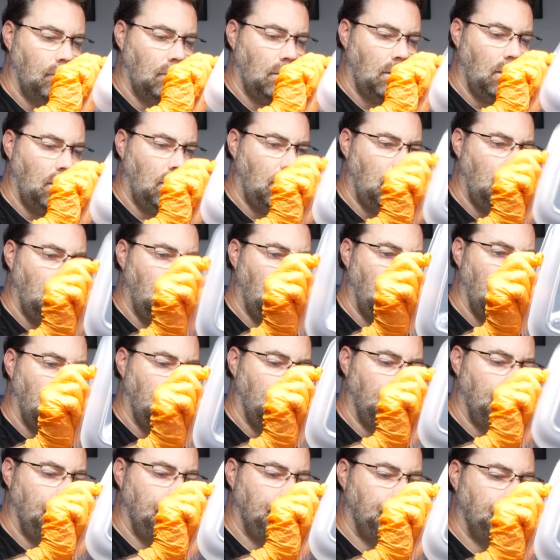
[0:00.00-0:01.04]
All right.
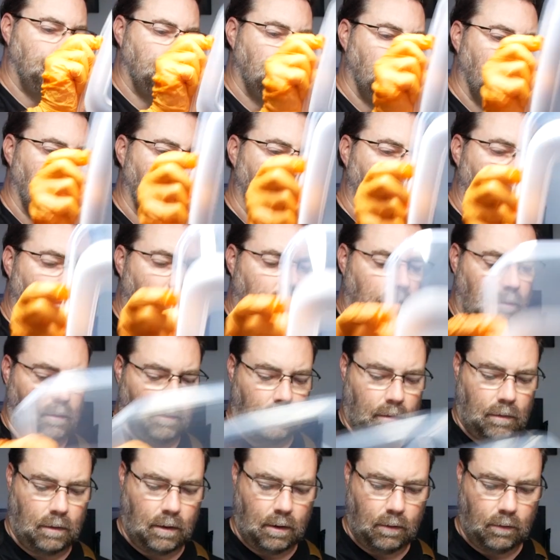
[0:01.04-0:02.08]

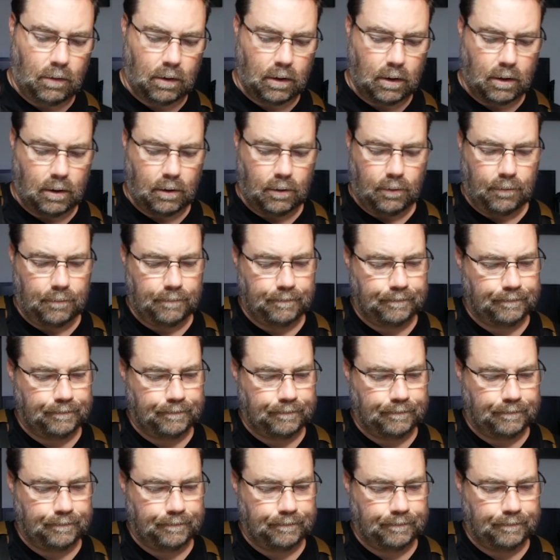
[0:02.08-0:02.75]
There we go.